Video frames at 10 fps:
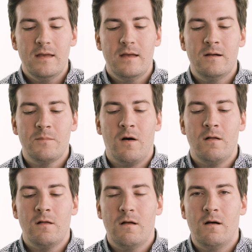
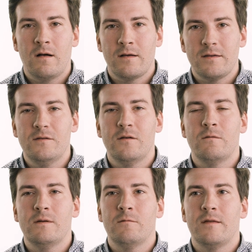All along,
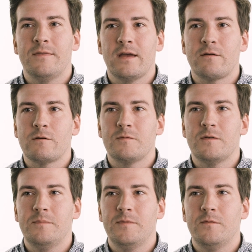we want that group
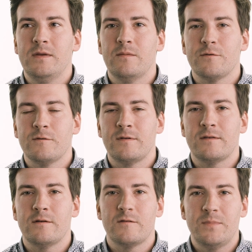to be
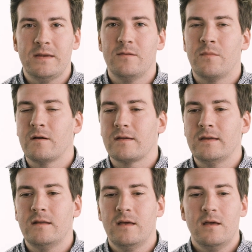improving their speed to
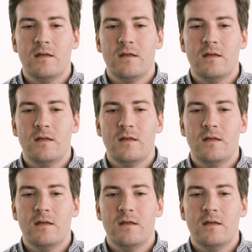market,